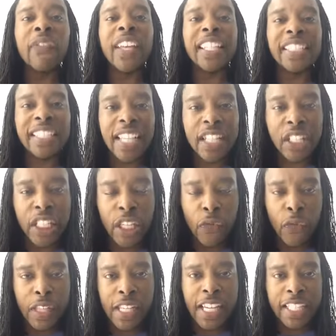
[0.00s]
They intentionally
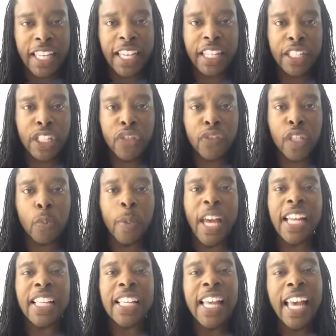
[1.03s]
feel like they can
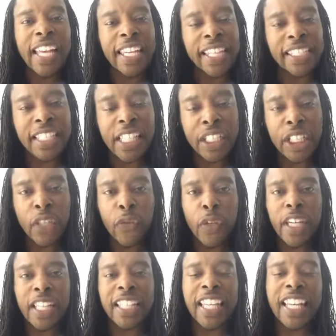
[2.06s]
disrespect and they intentionally
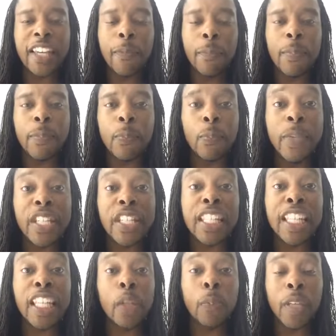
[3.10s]
feel that they can
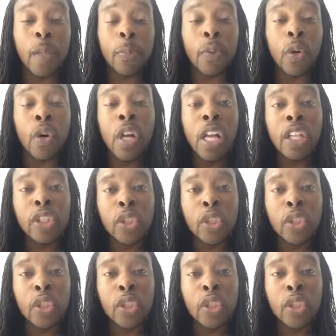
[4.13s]
mislead people